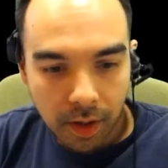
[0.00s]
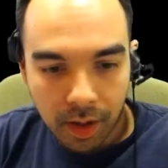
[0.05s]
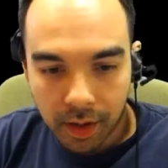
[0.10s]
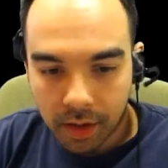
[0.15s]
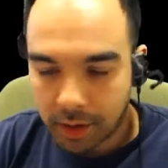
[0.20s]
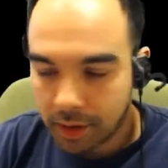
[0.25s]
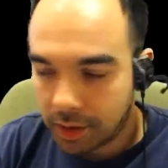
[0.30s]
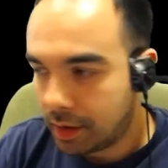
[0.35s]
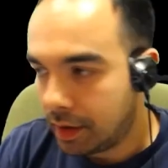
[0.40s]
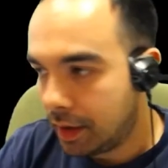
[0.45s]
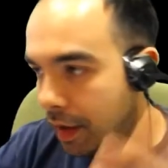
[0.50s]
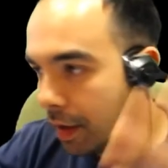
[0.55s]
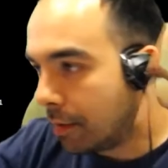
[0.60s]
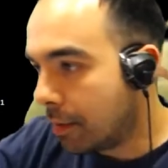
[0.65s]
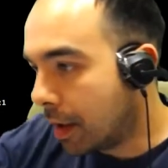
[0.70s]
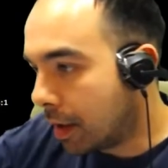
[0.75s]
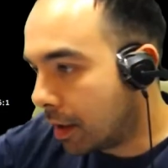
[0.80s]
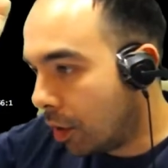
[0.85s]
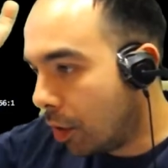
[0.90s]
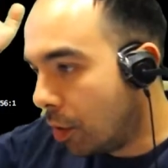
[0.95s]
Gotta declare
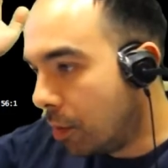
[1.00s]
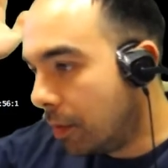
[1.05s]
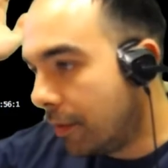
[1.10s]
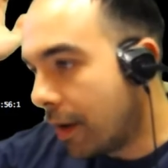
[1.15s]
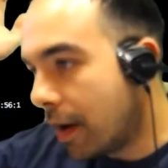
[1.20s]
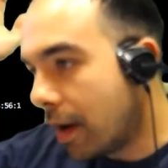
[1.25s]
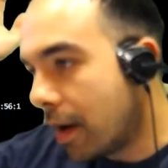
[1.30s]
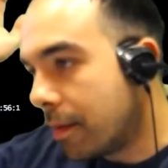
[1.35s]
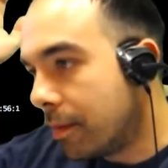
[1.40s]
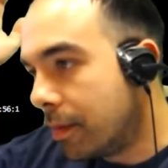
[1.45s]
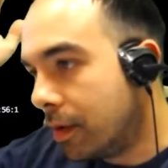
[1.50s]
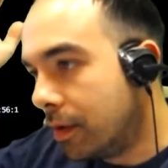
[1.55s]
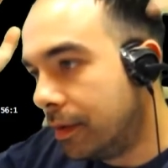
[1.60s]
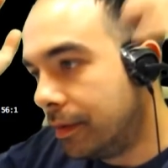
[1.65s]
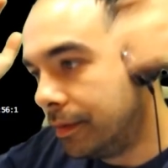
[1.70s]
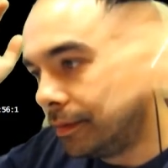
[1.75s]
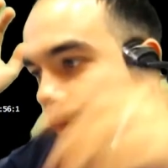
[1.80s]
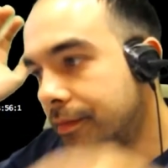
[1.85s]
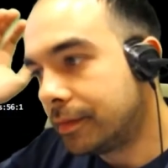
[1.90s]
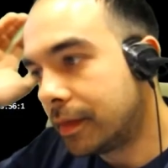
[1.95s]
my global variable,
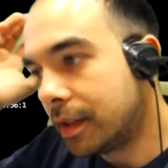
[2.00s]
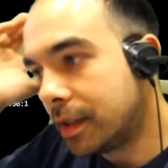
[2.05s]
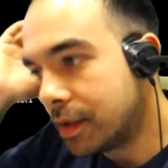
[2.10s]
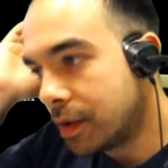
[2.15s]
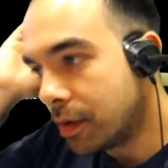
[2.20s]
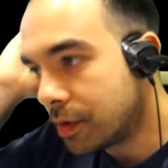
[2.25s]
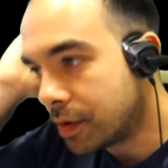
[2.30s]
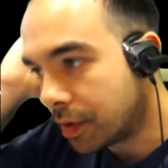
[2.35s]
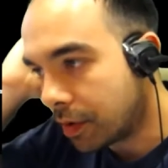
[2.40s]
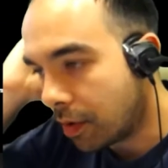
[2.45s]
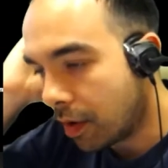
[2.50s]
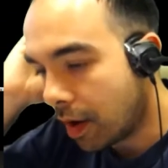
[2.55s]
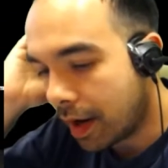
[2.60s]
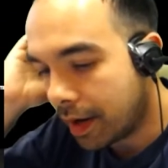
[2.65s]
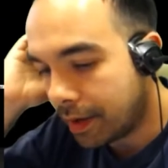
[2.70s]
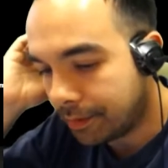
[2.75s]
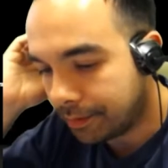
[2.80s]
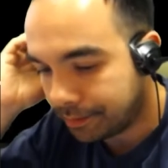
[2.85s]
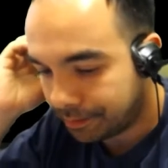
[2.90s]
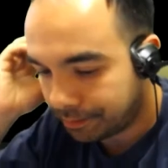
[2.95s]
because those are
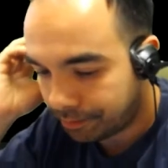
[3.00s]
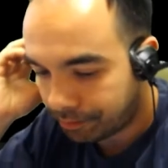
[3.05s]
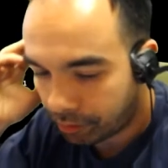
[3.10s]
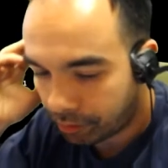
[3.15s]
great.